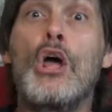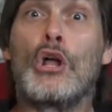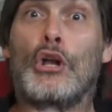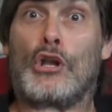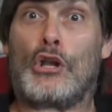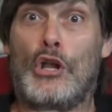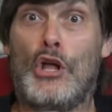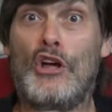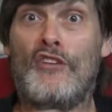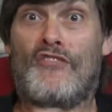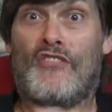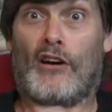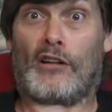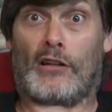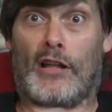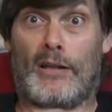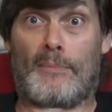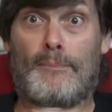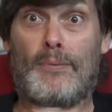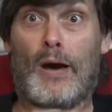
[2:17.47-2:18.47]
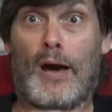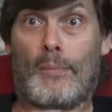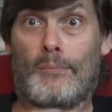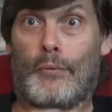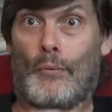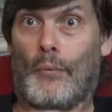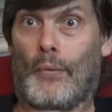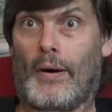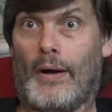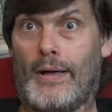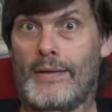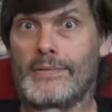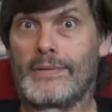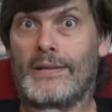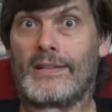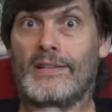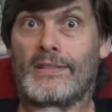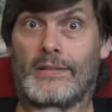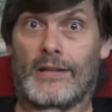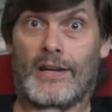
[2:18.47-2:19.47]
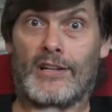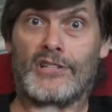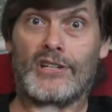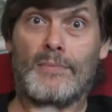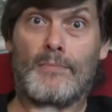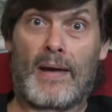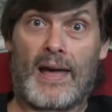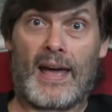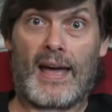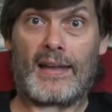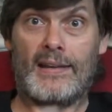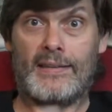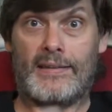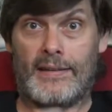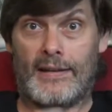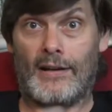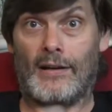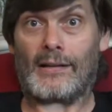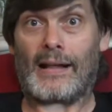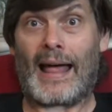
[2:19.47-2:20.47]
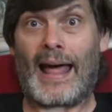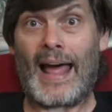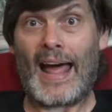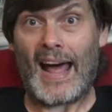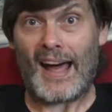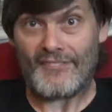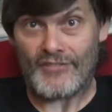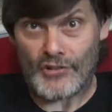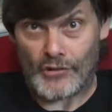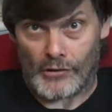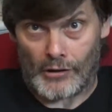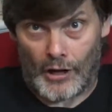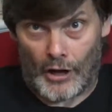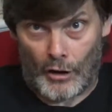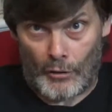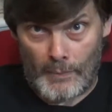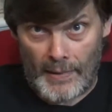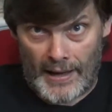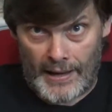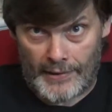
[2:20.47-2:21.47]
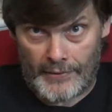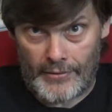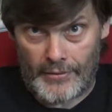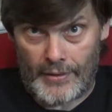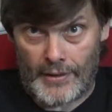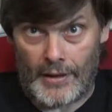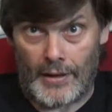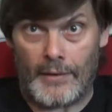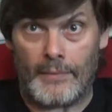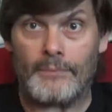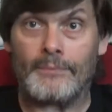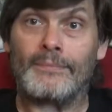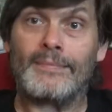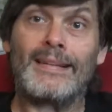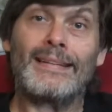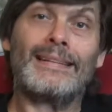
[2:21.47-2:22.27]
Newfoundland pup wasn't such a bad deal after all back then.